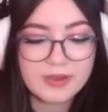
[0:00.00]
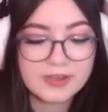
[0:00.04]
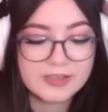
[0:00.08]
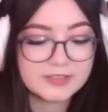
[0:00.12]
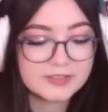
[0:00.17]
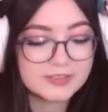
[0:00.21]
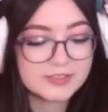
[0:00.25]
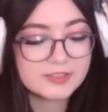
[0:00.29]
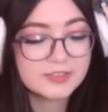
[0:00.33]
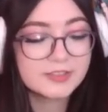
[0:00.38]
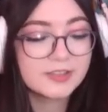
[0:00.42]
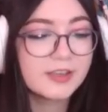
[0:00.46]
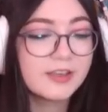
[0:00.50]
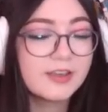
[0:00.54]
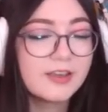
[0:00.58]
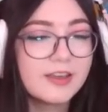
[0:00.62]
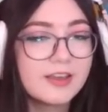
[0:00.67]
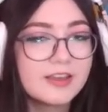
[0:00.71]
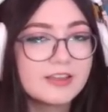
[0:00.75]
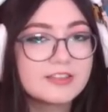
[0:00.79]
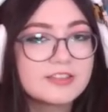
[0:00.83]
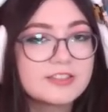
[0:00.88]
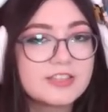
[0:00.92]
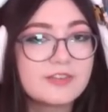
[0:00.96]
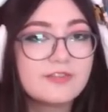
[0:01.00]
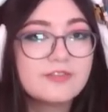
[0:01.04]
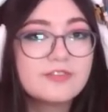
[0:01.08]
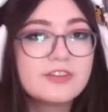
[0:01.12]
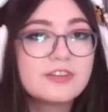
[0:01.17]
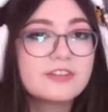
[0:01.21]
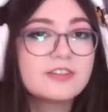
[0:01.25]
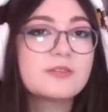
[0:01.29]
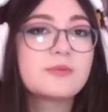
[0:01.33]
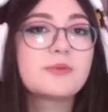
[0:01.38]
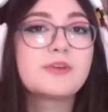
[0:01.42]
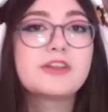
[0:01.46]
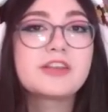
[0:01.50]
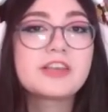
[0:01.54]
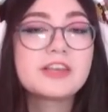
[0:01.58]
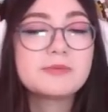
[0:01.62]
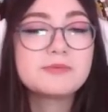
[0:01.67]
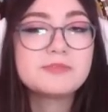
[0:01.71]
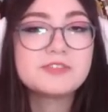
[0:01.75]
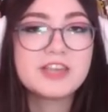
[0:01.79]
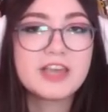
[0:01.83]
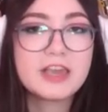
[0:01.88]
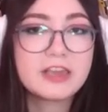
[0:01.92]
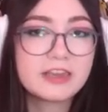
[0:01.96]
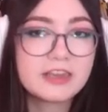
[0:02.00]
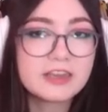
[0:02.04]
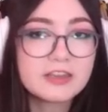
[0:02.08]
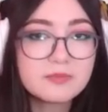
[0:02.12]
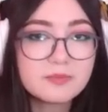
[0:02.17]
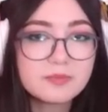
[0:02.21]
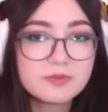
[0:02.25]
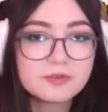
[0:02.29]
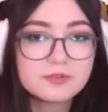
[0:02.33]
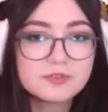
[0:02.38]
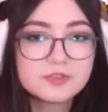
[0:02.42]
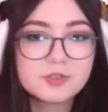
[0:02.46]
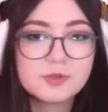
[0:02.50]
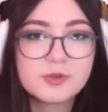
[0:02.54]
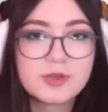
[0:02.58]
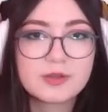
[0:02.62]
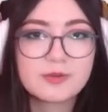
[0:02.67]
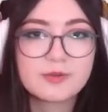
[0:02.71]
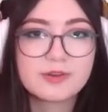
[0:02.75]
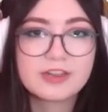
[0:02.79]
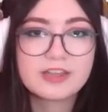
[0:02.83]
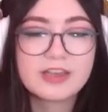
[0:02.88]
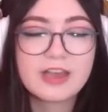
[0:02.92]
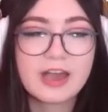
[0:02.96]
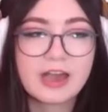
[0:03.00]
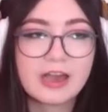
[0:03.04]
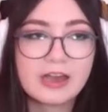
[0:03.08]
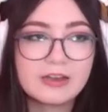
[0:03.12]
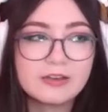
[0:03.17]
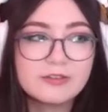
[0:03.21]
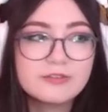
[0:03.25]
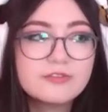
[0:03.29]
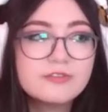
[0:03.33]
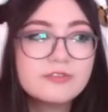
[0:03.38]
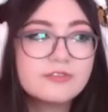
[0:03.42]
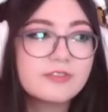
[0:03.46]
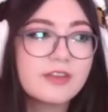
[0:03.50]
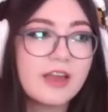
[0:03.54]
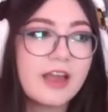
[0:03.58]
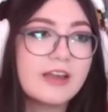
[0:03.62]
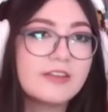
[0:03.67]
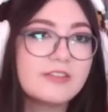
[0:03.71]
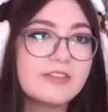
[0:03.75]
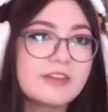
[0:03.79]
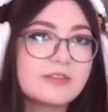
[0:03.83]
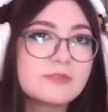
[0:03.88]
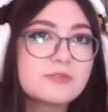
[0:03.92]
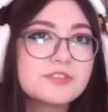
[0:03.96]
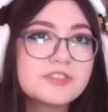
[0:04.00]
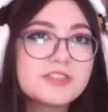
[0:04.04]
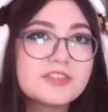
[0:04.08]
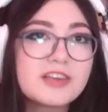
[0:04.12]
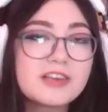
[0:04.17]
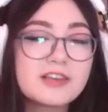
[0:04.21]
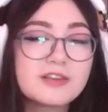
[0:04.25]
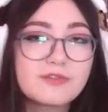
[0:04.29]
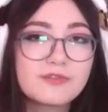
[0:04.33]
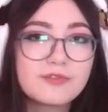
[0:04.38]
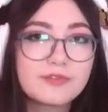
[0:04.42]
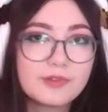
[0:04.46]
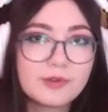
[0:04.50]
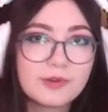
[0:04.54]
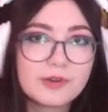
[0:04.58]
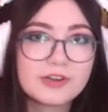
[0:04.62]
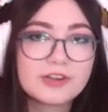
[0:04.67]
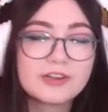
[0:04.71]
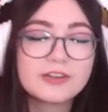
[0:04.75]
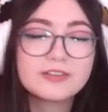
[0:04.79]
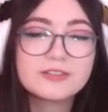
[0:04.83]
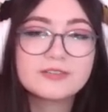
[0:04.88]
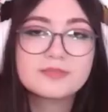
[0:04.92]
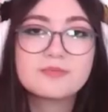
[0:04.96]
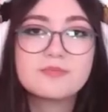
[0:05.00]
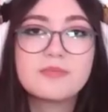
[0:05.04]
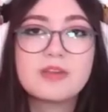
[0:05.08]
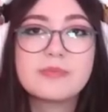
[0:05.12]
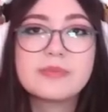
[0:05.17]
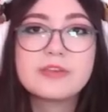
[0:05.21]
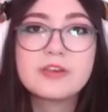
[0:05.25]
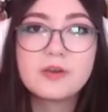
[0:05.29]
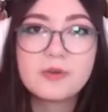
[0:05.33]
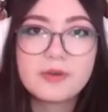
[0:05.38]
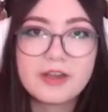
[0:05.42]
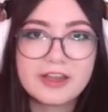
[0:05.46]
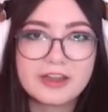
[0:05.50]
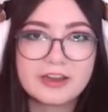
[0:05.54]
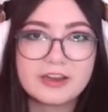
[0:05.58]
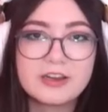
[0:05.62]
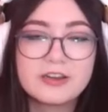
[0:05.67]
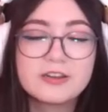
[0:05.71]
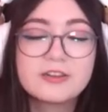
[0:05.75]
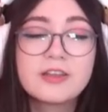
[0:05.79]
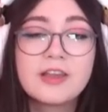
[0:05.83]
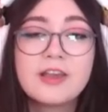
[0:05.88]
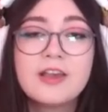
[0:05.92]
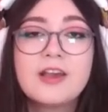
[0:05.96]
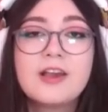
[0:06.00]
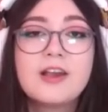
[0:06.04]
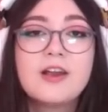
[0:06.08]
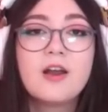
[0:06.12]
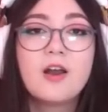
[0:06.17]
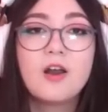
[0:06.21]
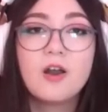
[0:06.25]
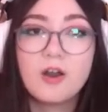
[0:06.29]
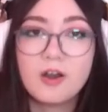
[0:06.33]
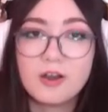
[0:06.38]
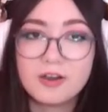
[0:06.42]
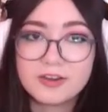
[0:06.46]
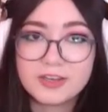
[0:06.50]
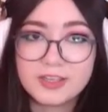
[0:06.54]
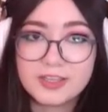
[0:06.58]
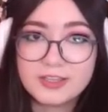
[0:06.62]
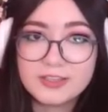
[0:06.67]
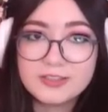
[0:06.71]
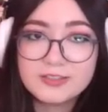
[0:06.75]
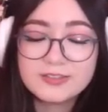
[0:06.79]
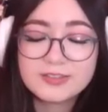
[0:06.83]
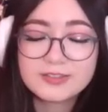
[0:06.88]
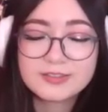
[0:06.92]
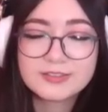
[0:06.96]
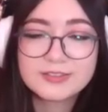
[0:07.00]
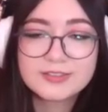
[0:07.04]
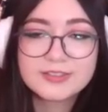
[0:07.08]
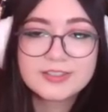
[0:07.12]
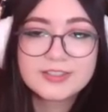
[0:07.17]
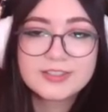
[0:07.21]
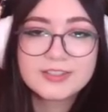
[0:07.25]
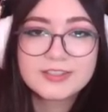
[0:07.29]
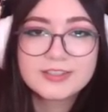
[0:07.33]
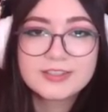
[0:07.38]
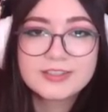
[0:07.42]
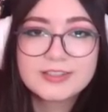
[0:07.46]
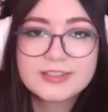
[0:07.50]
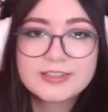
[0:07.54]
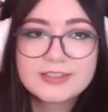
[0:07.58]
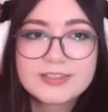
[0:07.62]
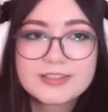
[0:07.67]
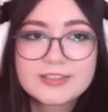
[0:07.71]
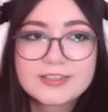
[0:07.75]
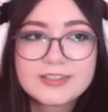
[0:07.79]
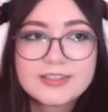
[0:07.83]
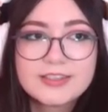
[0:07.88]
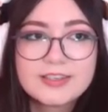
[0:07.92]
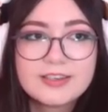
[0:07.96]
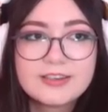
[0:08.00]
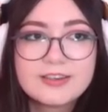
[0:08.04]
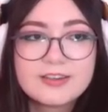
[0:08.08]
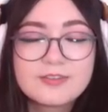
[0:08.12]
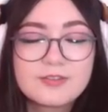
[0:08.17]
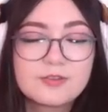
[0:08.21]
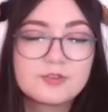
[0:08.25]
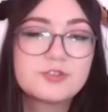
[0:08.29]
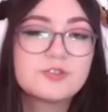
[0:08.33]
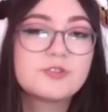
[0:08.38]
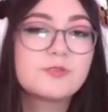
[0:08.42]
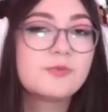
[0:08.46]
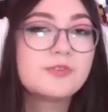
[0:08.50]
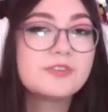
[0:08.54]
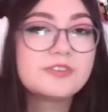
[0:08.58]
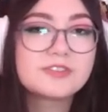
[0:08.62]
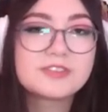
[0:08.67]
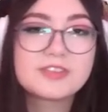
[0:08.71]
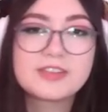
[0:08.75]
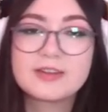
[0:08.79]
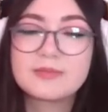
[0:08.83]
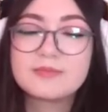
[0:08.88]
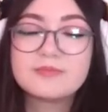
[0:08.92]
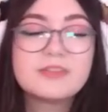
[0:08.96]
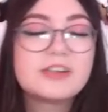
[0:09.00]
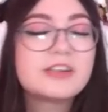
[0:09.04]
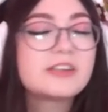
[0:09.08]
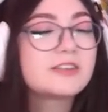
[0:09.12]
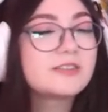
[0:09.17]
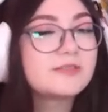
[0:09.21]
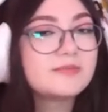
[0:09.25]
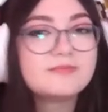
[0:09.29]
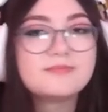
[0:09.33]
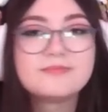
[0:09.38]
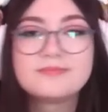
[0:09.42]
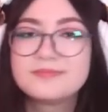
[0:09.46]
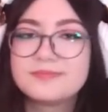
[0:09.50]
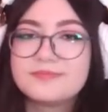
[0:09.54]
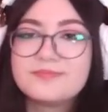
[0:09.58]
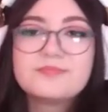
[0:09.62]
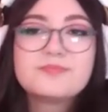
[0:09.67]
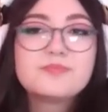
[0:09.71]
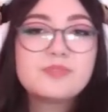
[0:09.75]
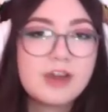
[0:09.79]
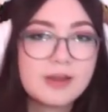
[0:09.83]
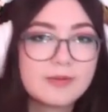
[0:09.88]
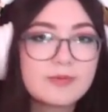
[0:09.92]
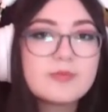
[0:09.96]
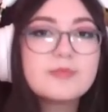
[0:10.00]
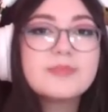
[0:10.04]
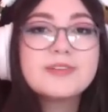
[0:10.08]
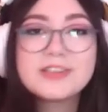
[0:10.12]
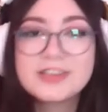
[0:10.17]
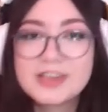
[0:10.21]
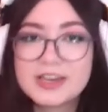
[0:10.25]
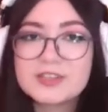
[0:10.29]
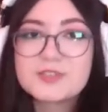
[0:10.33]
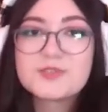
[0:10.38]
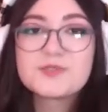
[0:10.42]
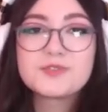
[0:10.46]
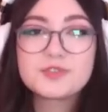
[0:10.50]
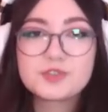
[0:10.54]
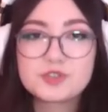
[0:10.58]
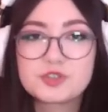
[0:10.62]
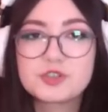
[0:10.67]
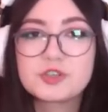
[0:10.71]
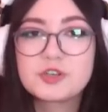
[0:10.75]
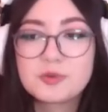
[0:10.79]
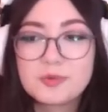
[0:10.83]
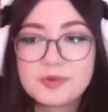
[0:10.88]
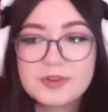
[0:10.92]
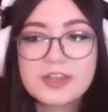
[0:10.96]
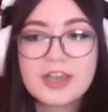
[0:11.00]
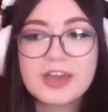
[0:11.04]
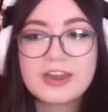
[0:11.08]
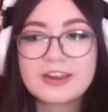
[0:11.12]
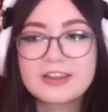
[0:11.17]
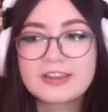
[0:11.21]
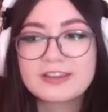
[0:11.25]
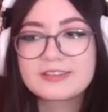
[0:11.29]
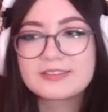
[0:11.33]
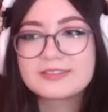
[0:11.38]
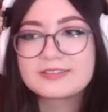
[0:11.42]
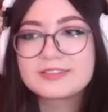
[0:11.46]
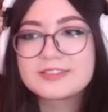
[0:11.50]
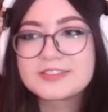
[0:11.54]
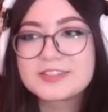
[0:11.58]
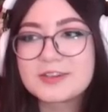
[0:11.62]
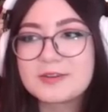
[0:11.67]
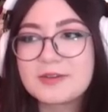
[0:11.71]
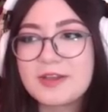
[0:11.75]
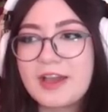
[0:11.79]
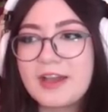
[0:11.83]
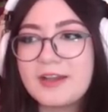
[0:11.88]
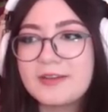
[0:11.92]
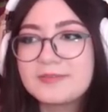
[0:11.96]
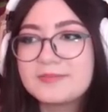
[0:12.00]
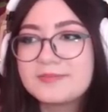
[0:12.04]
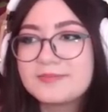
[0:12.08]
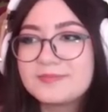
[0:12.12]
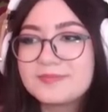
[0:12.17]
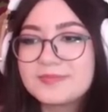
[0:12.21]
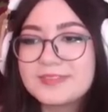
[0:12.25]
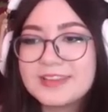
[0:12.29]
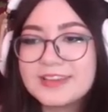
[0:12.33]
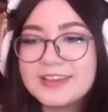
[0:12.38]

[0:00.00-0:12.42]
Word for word: but Definitely we're going to keep Tangy and Boots, who we already have. And then I was thinking Flora, maybe O'Hare, Audie. Those are the ones that I'm like, probably yes for sure we're getting. So yeah.